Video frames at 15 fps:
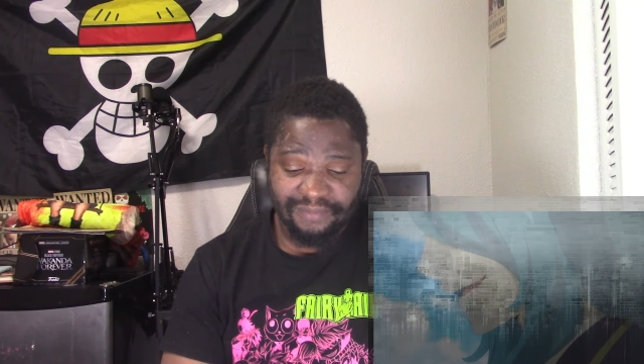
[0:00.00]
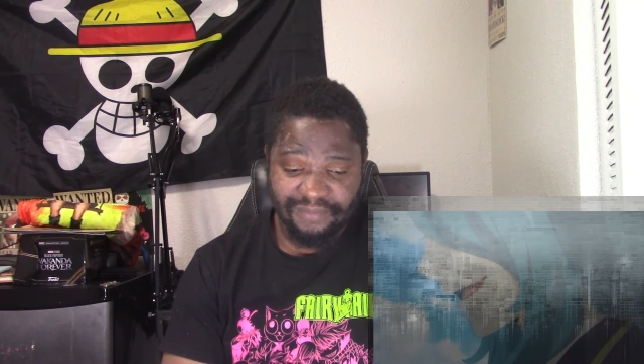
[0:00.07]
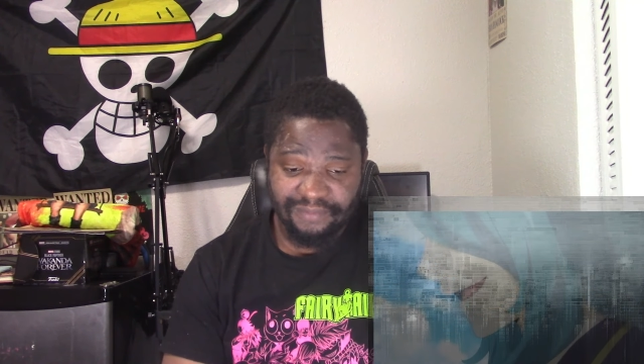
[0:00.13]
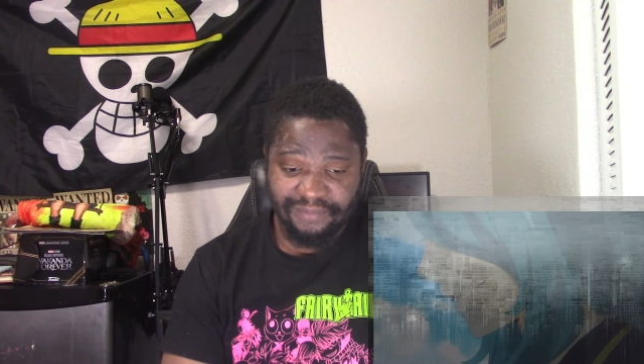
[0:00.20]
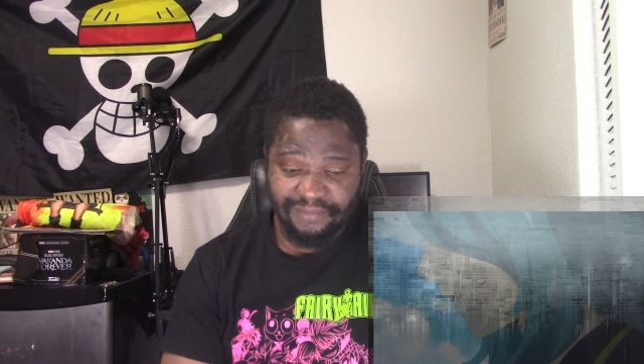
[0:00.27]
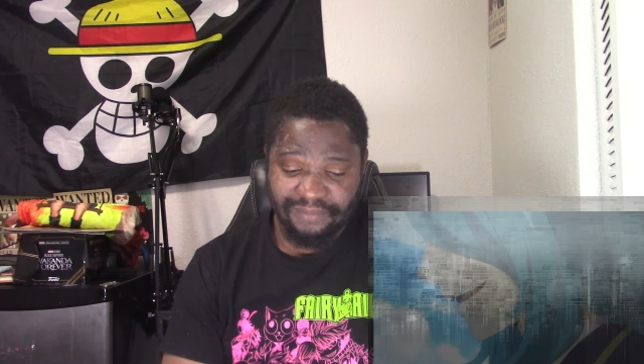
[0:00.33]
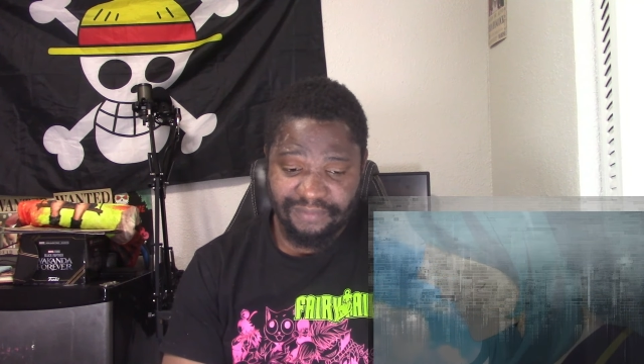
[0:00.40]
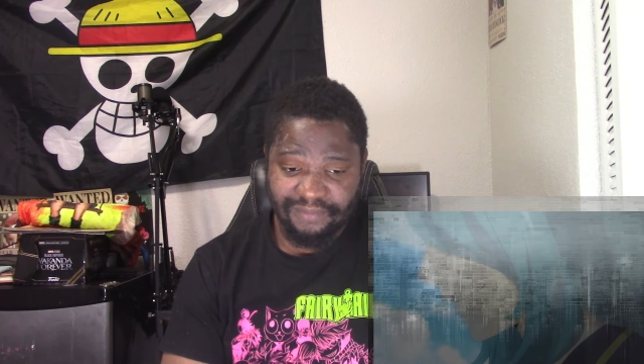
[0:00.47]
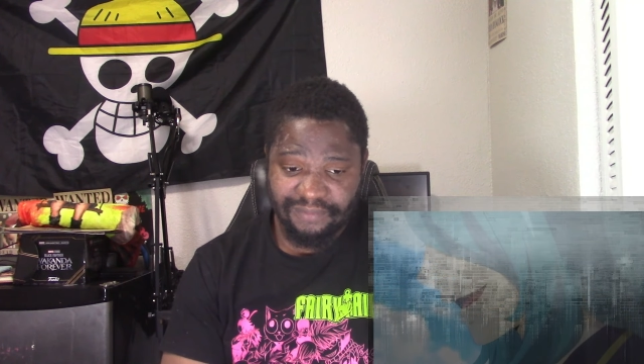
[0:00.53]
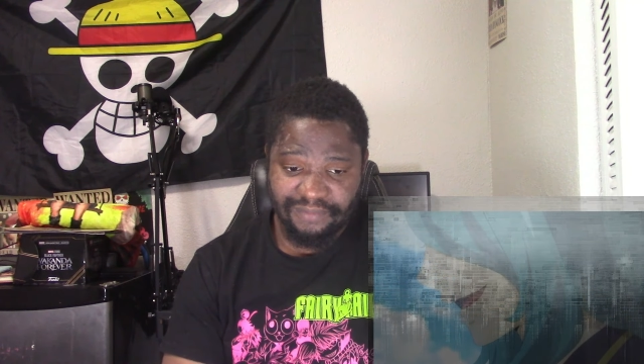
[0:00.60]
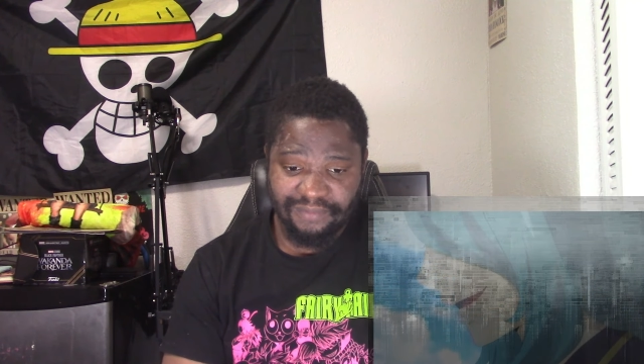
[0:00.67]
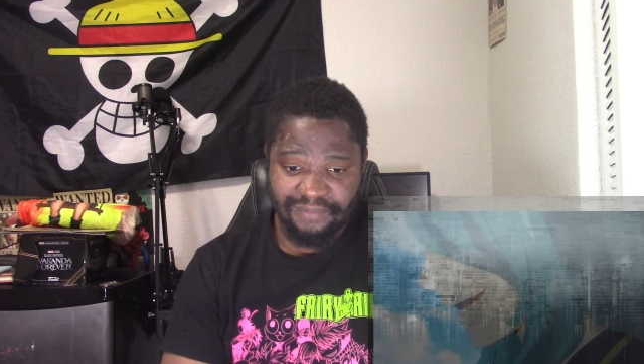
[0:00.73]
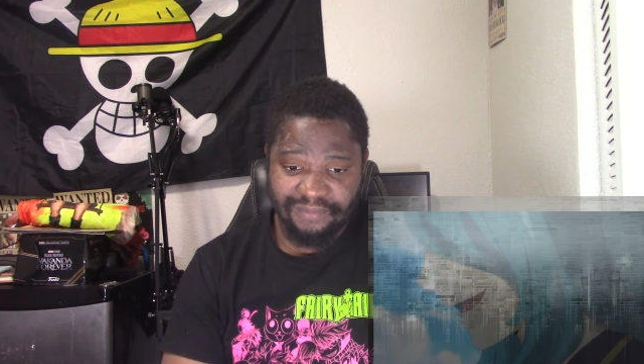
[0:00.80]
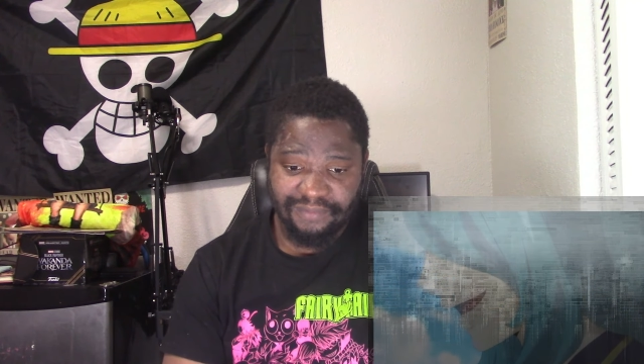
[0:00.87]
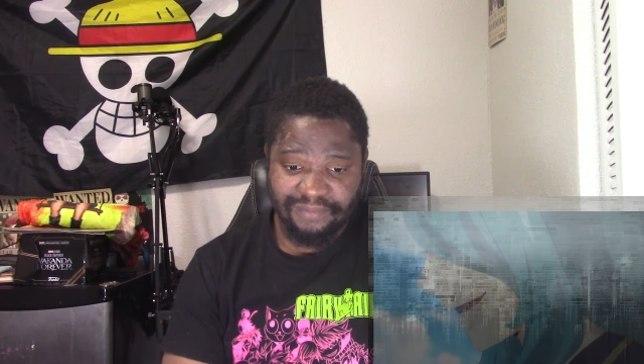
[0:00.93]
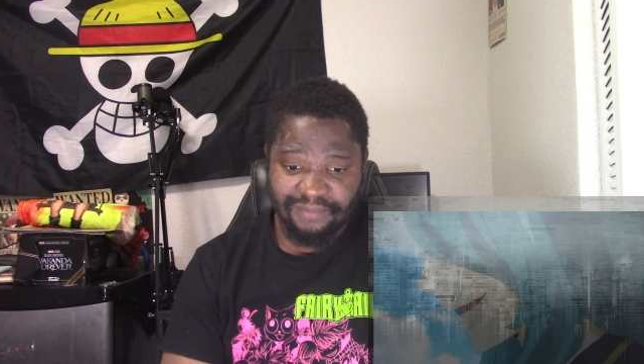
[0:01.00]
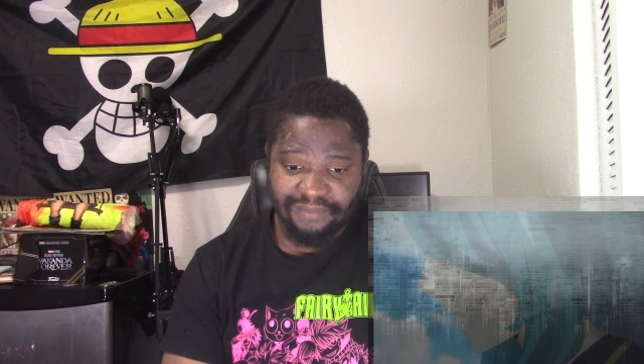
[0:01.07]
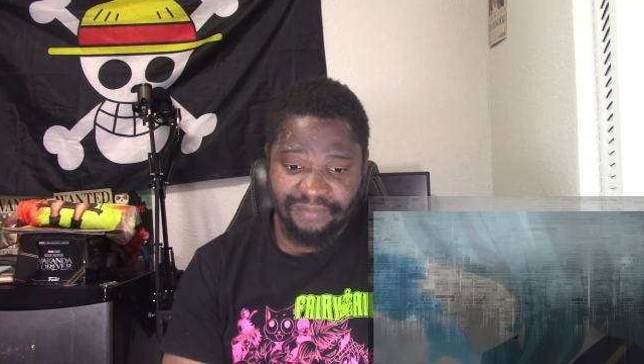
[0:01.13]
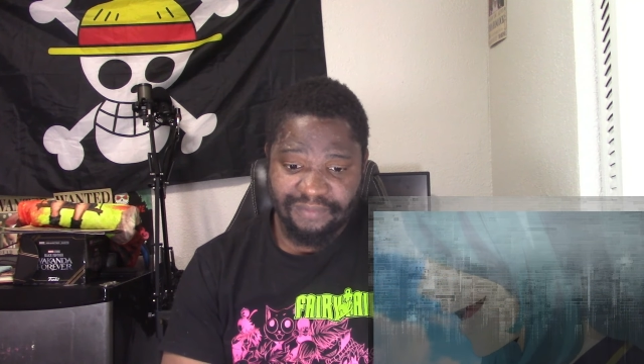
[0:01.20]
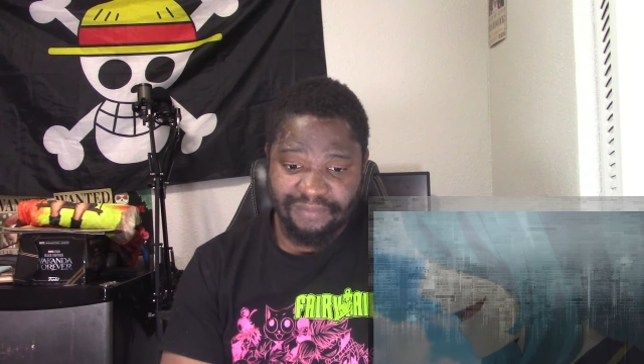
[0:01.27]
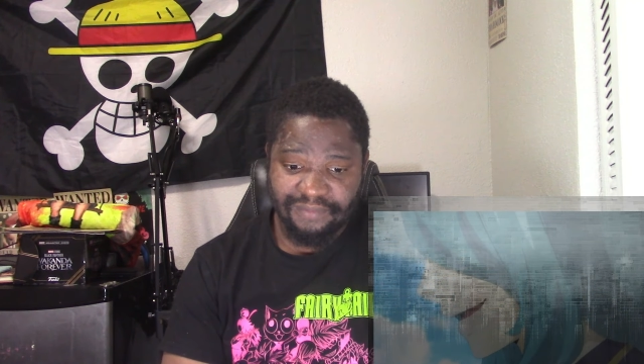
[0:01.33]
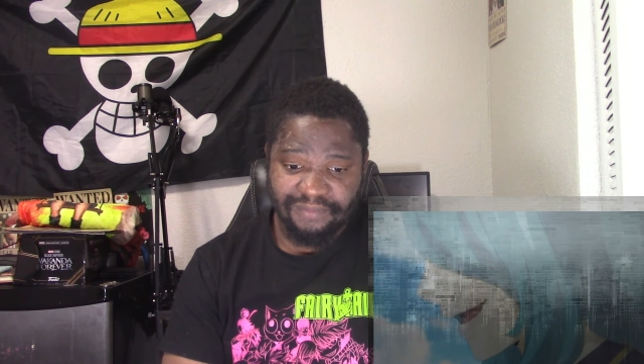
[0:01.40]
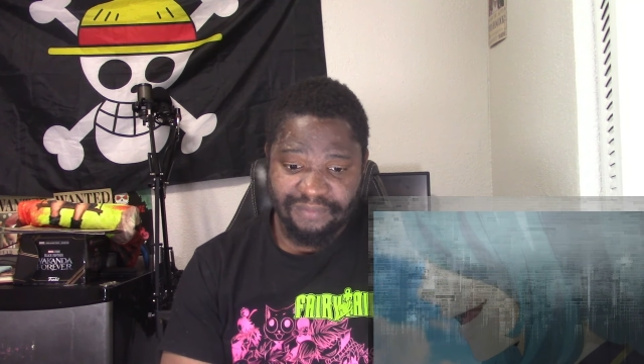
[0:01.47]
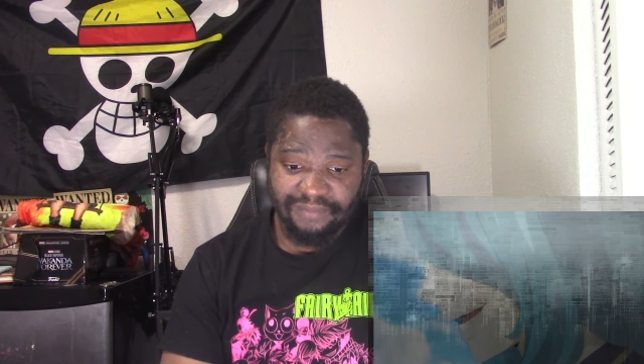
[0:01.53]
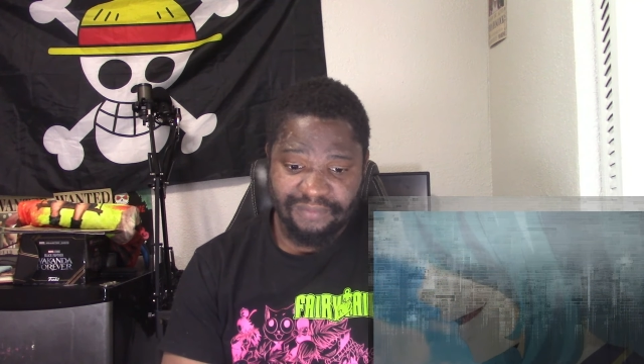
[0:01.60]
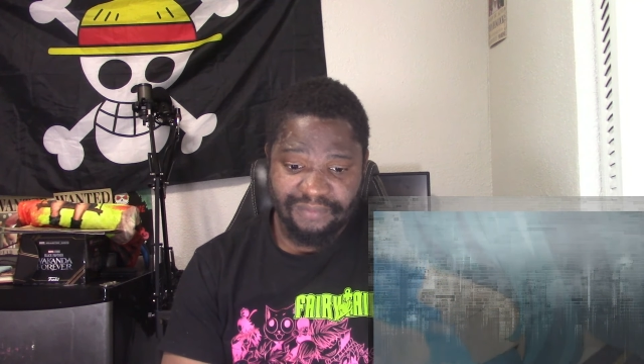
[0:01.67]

with the ability to end my life.